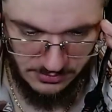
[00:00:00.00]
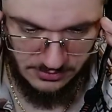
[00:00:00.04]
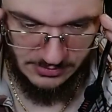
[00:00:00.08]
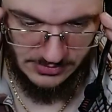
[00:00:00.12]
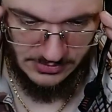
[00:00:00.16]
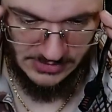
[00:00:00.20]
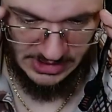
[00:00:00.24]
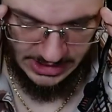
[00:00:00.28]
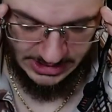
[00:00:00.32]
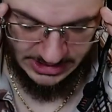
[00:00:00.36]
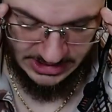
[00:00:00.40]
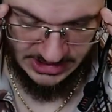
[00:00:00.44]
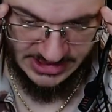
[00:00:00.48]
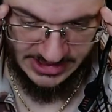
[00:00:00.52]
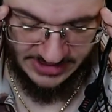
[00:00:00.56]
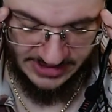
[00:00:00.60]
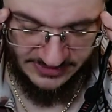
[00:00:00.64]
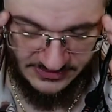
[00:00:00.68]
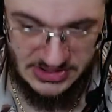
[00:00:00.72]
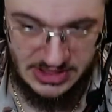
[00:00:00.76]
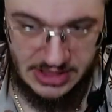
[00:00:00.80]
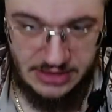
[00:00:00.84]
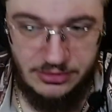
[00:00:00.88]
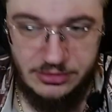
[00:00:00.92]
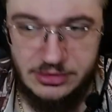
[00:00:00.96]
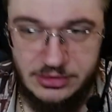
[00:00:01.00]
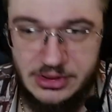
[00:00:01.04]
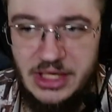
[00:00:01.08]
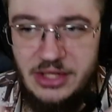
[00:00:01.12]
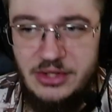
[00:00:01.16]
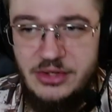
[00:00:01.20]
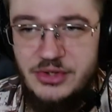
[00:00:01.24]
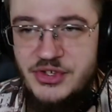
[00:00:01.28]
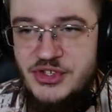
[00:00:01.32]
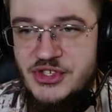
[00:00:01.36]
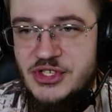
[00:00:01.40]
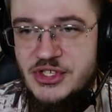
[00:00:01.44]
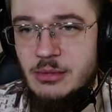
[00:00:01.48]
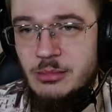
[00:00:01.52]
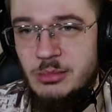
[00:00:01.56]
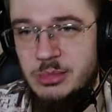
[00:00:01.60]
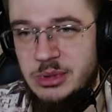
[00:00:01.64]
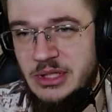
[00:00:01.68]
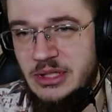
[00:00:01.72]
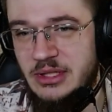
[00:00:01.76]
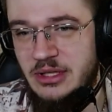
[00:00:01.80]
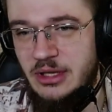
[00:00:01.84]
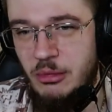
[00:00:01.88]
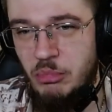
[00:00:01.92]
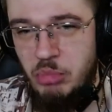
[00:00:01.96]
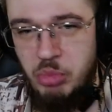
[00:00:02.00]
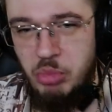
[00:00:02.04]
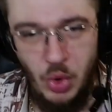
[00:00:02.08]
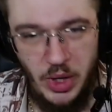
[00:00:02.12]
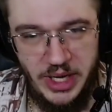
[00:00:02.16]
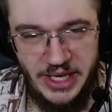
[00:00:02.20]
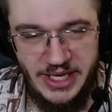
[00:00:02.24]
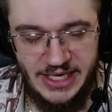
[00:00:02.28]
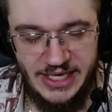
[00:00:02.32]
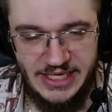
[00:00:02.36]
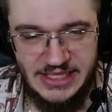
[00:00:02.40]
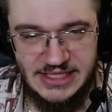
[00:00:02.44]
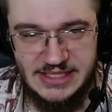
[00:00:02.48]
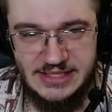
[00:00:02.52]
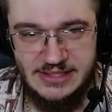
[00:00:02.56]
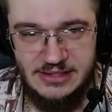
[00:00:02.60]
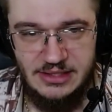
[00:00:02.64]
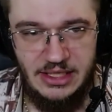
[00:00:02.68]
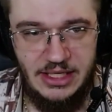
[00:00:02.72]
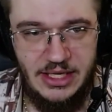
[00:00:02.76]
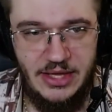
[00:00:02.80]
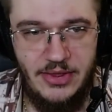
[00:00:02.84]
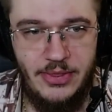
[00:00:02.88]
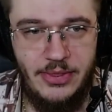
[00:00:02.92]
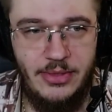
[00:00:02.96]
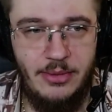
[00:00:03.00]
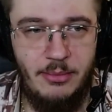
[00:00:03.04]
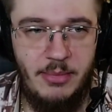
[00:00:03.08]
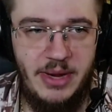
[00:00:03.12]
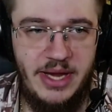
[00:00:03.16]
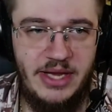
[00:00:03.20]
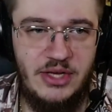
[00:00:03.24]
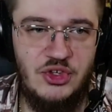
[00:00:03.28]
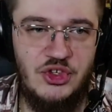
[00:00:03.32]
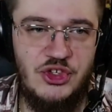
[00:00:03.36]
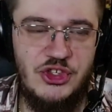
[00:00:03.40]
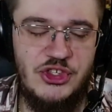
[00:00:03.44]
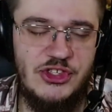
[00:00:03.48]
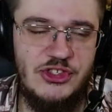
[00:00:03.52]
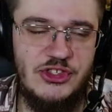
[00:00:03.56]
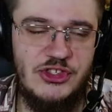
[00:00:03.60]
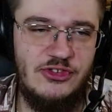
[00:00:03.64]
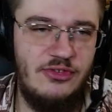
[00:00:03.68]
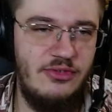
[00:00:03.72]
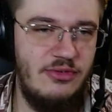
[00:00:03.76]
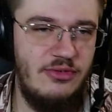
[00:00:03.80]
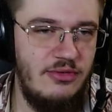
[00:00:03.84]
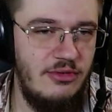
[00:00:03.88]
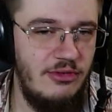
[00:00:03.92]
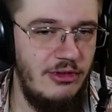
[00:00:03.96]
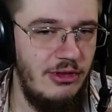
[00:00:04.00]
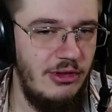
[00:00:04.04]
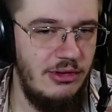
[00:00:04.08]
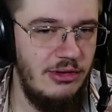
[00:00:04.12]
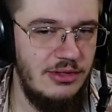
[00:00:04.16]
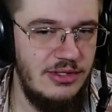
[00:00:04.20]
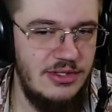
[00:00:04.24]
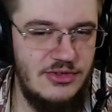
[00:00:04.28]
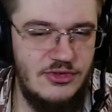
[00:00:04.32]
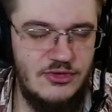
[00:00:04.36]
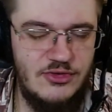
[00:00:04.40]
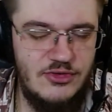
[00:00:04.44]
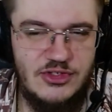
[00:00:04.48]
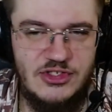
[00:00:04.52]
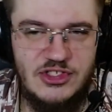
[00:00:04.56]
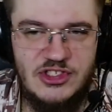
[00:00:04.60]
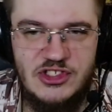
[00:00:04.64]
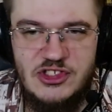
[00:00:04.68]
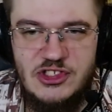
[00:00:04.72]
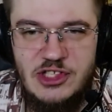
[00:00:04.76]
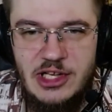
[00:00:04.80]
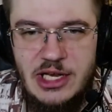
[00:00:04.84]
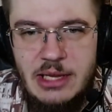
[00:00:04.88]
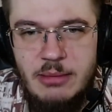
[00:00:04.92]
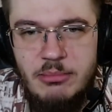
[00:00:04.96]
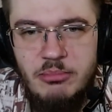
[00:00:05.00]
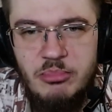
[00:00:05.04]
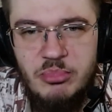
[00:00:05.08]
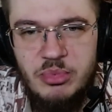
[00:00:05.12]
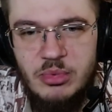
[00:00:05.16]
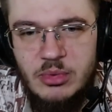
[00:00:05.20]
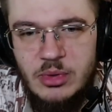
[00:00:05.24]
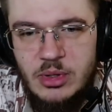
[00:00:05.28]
And as I've said, Reiner is completely pointless. Let the man just sleep.